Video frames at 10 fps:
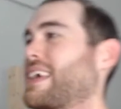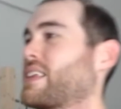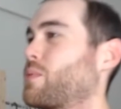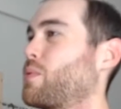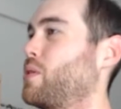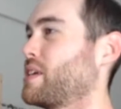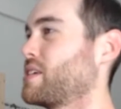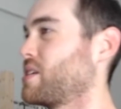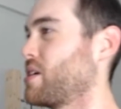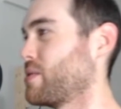liked the Rolling
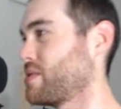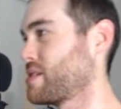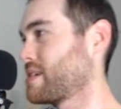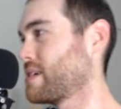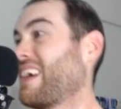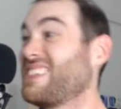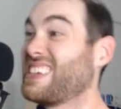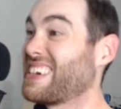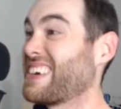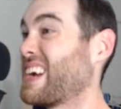Stones. I
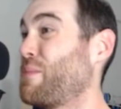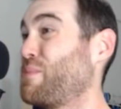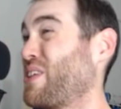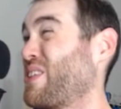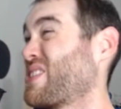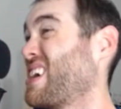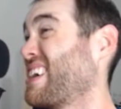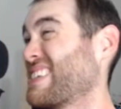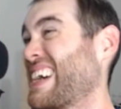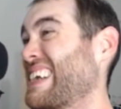only like a couple of their
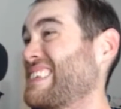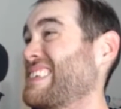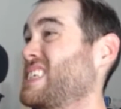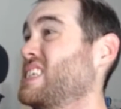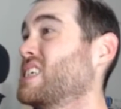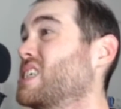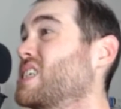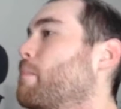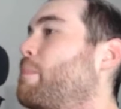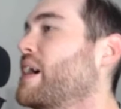songs, honestly.
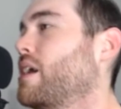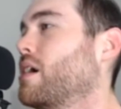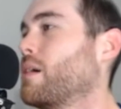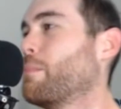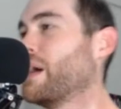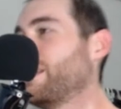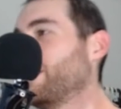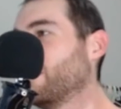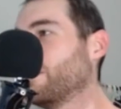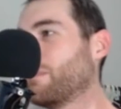But
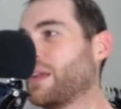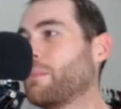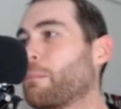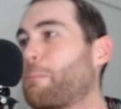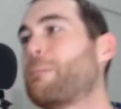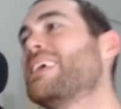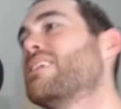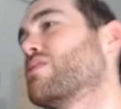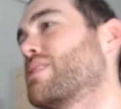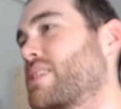
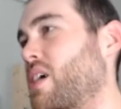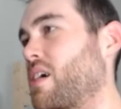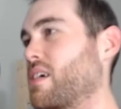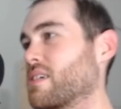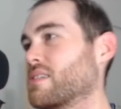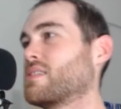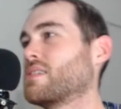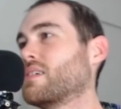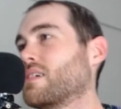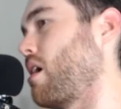Beatles songs
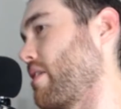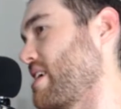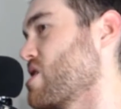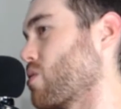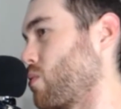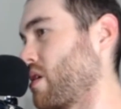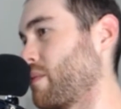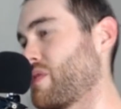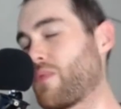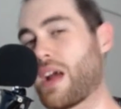are
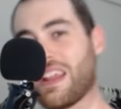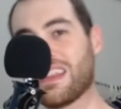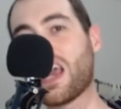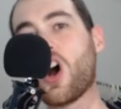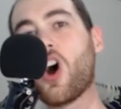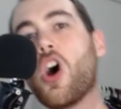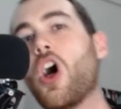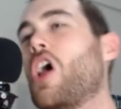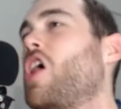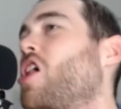earworms, right? They
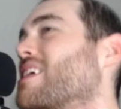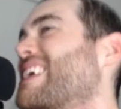all